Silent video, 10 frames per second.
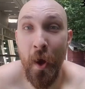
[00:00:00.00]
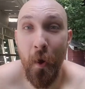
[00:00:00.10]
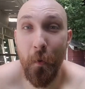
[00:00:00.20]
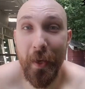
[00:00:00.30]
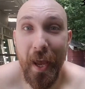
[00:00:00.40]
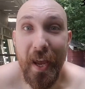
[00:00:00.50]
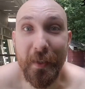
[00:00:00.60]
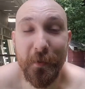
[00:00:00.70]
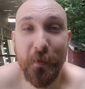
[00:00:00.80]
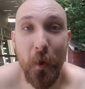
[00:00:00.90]

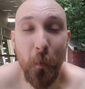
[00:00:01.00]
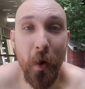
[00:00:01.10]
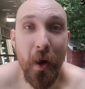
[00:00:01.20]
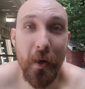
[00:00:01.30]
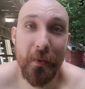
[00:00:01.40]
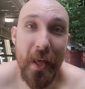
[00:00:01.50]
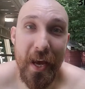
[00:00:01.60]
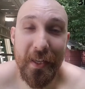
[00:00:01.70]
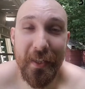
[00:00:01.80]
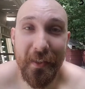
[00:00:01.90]
Okay, so
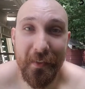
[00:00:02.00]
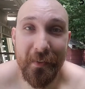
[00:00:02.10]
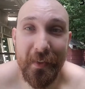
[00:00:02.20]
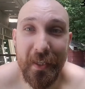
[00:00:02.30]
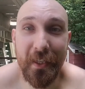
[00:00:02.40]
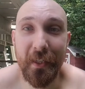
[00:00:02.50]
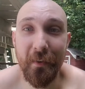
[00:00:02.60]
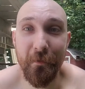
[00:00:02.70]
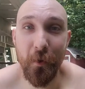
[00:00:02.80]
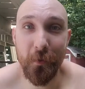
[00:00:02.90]
that is
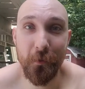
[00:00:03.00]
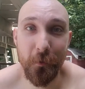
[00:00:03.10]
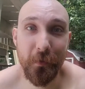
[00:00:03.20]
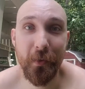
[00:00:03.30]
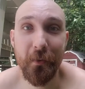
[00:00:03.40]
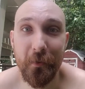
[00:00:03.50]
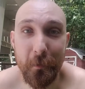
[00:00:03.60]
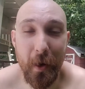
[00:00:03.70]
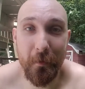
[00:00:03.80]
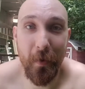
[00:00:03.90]
the first 3 sets of
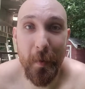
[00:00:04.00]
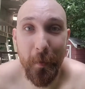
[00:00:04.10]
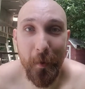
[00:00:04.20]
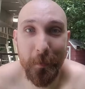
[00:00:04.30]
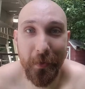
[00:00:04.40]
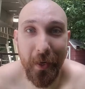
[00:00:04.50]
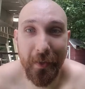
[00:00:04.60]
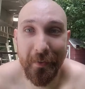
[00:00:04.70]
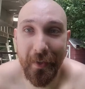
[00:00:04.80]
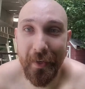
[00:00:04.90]
modified pull-ups that
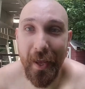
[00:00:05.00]
I did,